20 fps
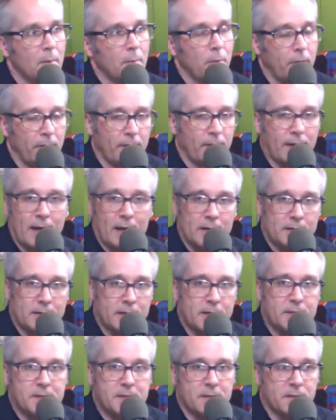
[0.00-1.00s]
put in the
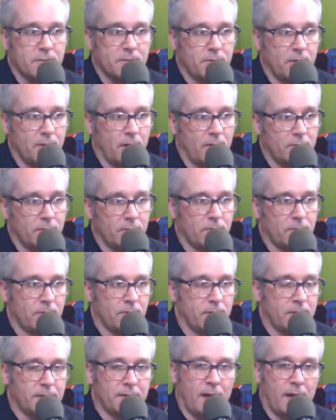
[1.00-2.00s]
context of of
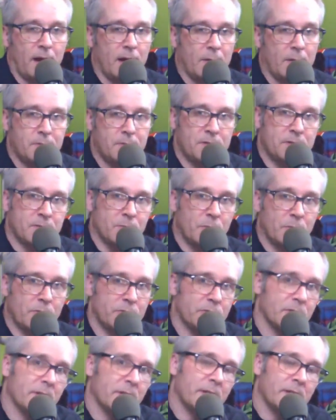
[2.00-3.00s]
the times in
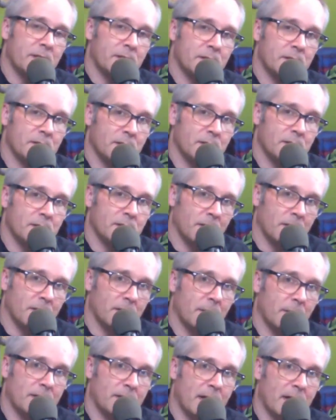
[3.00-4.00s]
which these
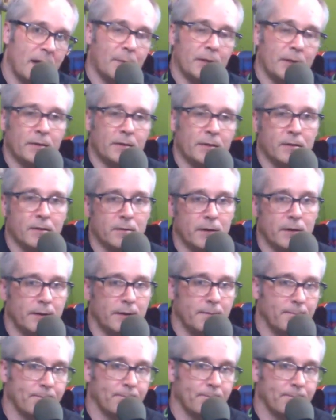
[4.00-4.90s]
comics happened, right?